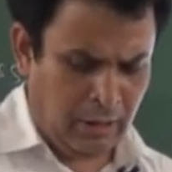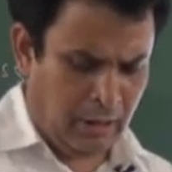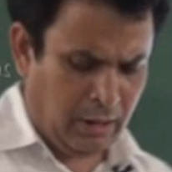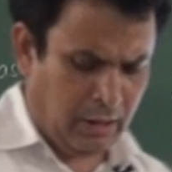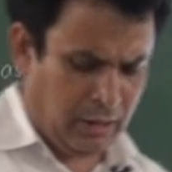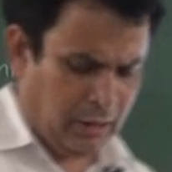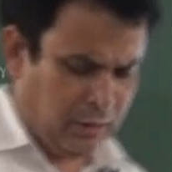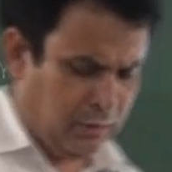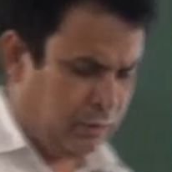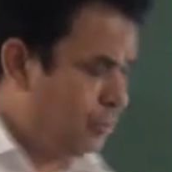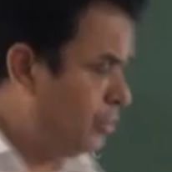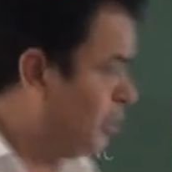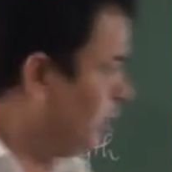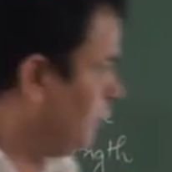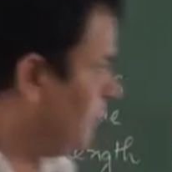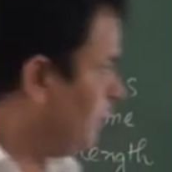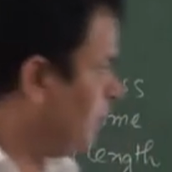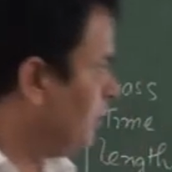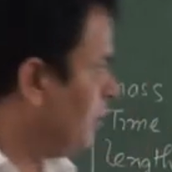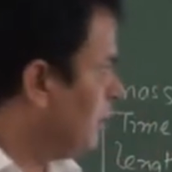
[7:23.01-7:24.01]
today we
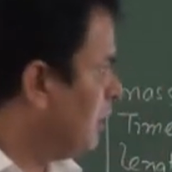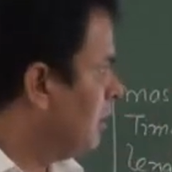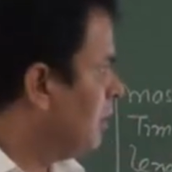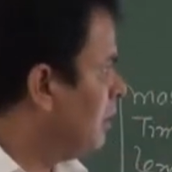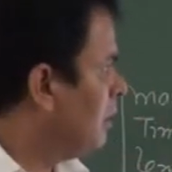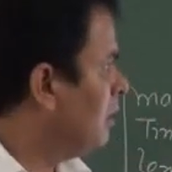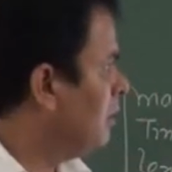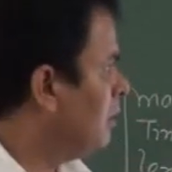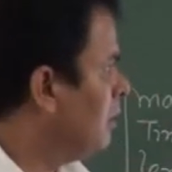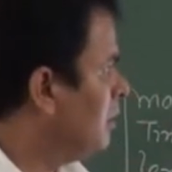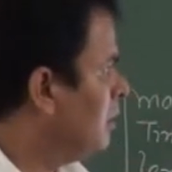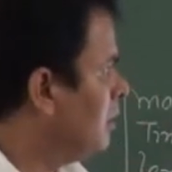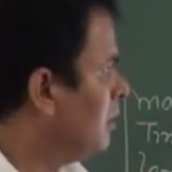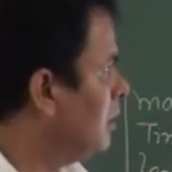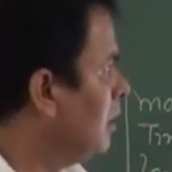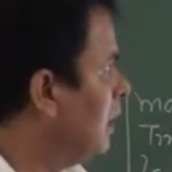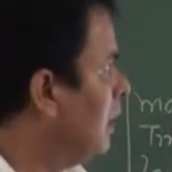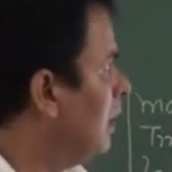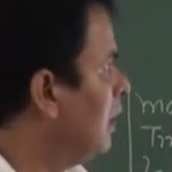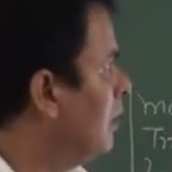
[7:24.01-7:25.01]

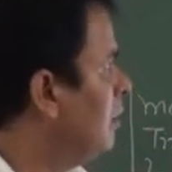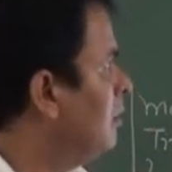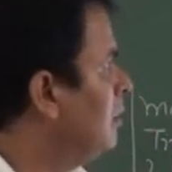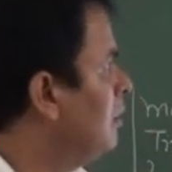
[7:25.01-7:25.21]
will